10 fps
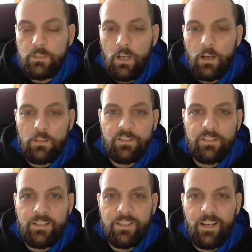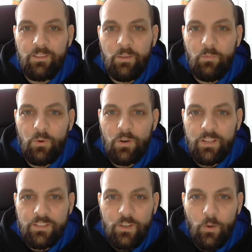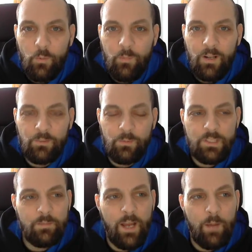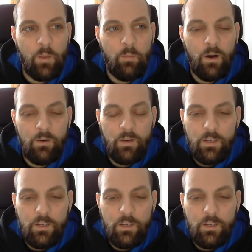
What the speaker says: longer the sun's out, the more the snow will melt, which I'm happy about.